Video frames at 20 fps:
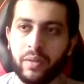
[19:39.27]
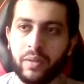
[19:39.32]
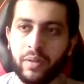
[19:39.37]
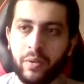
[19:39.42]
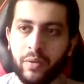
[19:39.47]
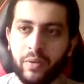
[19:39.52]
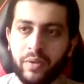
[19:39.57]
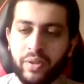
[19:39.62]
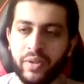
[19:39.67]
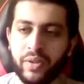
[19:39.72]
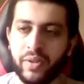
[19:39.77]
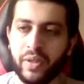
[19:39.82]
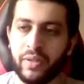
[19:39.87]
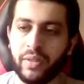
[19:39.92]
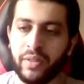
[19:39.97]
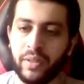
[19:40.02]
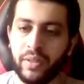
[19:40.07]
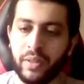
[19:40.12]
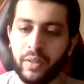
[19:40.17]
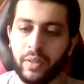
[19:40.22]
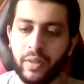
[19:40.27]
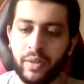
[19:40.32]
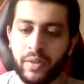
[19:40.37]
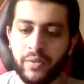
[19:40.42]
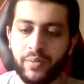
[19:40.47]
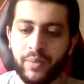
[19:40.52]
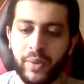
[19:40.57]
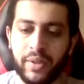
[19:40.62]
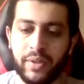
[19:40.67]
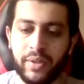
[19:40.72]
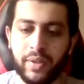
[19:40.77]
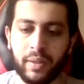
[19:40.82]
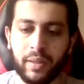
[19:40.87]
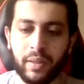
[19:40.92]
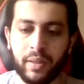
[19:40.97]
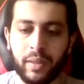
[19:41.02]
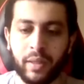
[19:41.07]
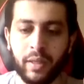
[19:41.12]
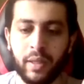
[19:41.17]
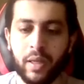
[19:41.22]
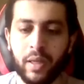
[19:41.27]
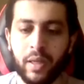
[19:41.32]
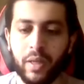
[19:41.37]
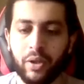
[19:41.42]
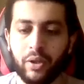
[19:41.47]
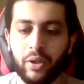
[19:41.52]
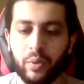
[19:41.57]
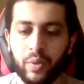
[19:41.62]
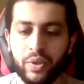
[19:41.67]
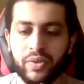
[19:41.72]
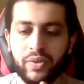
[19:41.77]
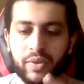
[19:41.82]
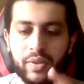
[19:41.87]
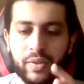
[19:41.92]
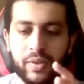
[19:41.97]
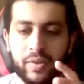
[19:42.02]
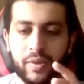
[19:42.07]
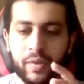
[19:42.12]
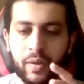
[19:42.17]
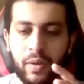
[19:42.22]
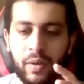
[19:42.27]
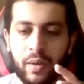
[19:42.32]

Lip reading: or this idea is basically, there was this